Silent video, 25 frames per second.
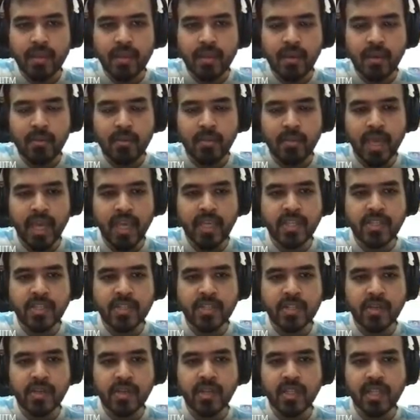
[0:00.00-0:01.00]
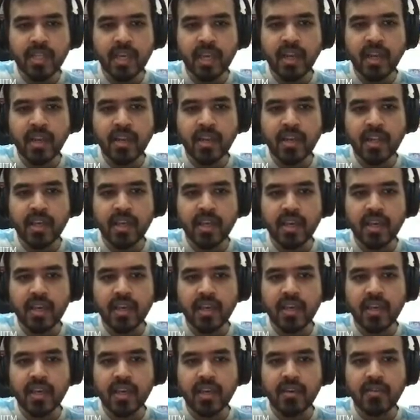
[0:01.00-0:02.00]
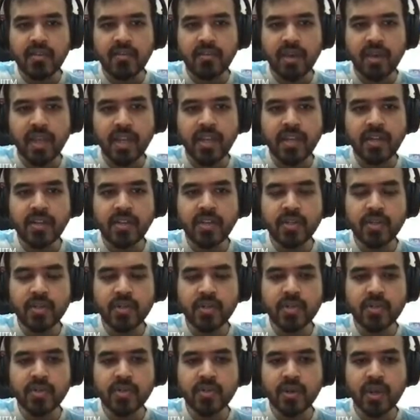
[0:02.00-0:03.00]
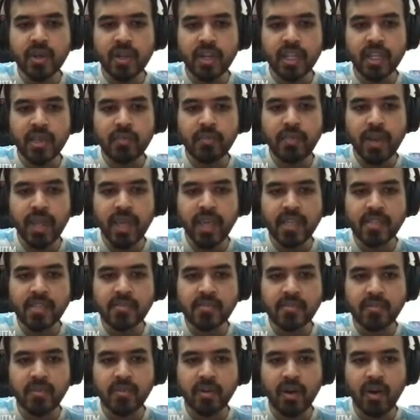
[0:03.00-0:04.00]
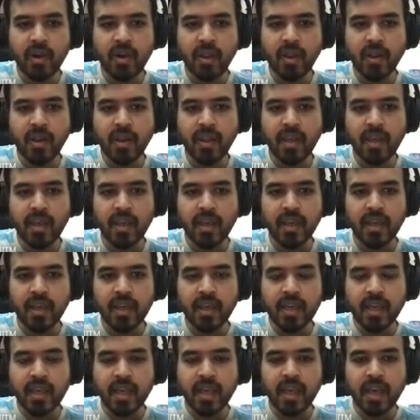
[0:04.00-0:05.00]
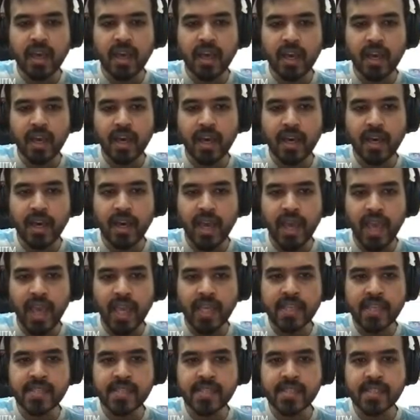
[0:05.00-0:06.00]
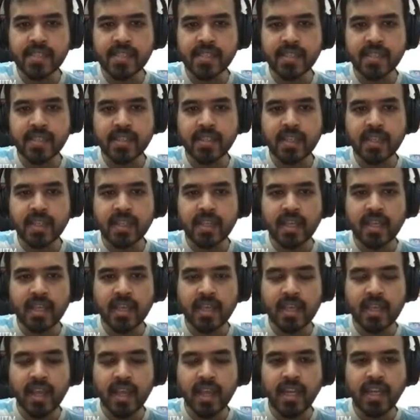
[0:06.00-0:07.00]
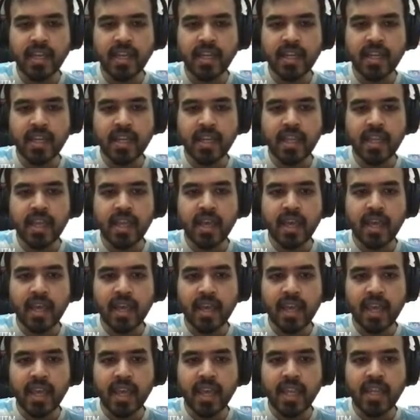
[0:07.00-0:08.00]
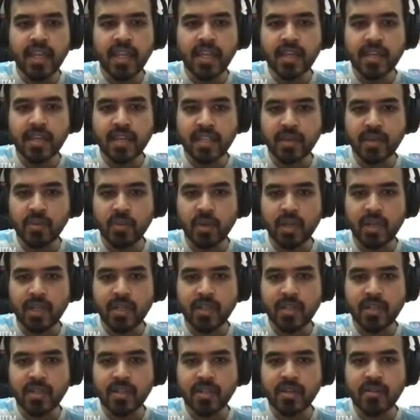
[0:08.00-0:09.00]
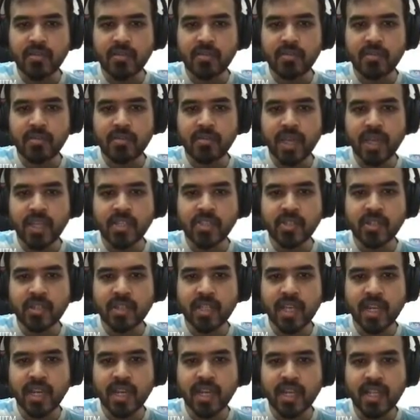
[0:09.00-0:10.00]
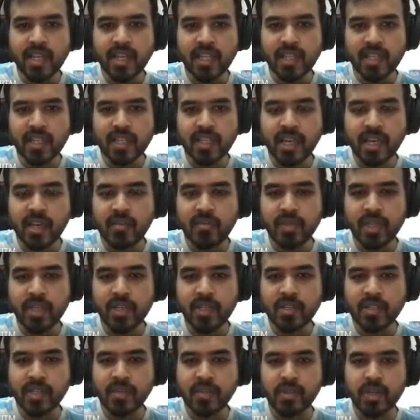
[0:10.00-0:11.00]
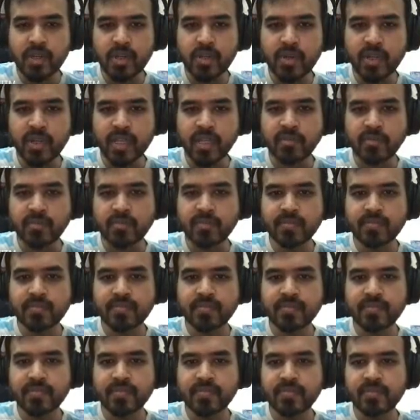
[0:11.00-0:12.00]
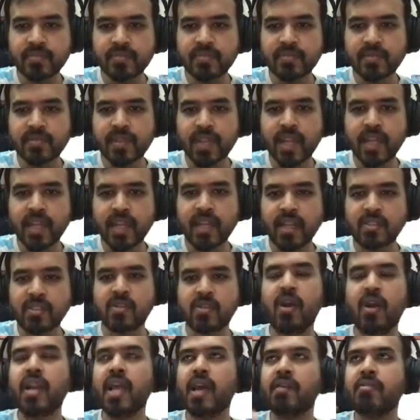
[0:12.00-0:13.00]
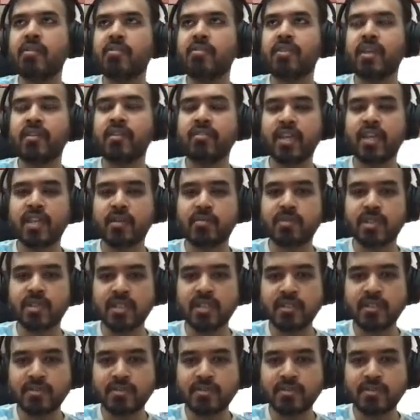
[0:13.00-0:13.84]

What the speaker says: make sure that when you replace for X, right, in T1, make sure that the term that you're substituting, right, does not have a free variable,